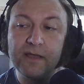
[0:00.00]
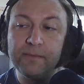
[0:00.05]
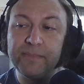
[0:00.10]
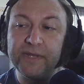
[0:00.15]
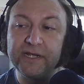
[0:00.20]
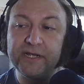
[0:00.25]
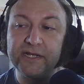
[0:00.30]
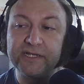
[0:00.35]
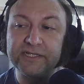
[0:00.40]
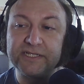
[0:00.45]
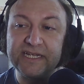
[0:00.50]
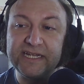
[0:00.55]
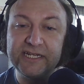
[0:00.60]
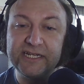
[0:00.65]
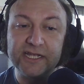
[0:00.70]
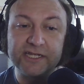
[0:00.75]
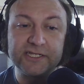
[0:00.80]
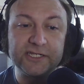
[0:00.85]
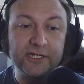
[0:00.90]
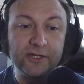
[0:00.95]
because he
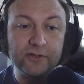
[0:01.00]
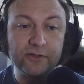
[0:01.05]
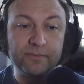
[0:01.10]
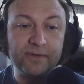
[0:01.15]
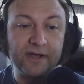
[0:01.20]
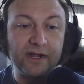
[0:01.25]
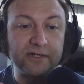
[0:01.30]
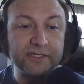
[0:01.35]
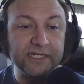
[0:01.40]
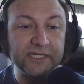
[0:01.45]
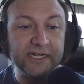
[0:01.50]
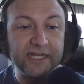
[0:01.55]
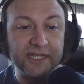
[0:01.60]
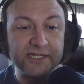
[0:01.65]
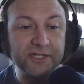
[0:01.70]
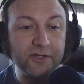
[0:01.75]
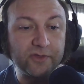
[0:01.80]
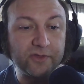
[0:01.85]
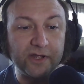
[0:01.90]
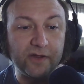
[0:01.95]
doesn't know the policy, he
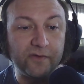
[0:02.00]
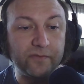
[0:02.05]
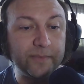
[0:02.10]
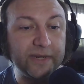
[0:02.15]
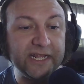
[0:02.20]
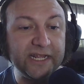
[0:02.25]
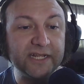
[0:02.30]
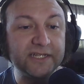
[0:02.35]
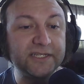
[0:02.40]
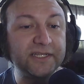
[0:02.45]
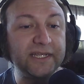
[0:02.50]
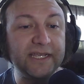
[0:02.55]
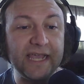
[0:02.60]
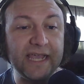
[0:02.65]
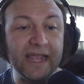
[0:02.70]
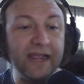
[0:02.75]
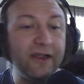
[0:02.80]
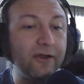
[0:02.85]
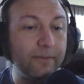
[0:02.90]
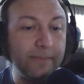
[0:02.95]
doesn't know the government, he doesn't
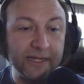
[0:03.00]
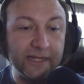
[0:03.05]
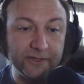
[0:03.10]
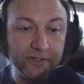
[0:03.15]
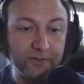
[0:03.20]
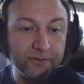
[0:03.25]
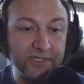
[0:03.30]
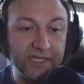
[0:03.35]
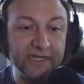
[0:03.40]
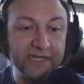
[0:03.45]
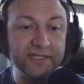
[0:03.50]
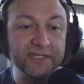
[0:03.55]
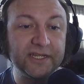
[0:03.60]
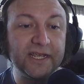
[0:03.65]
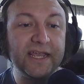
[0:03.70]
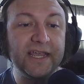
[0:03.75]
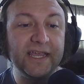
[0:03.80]
care about those things.